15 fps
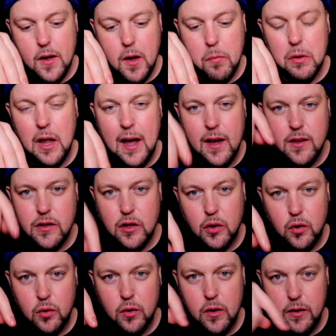applies
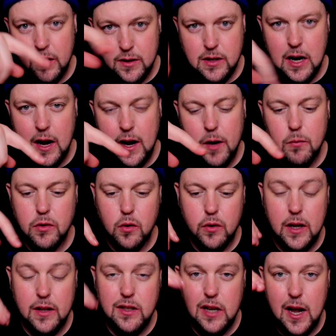to this time, so
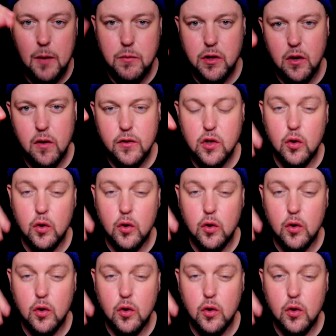that's time served.